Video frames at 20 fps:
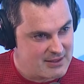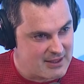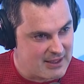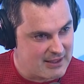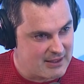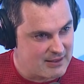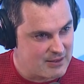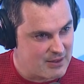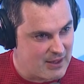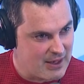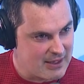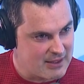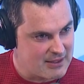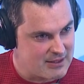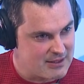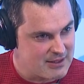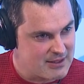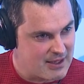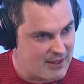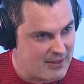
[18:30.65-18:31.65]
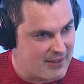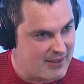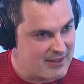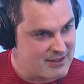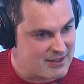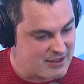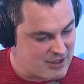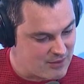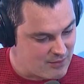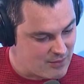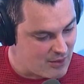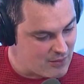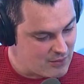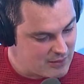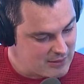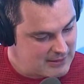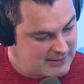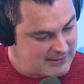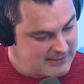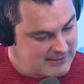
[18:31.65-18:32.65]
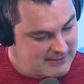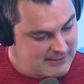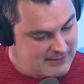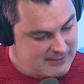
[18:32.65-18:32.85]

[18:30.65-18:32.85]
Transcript: and and and things that you owe. Yeah.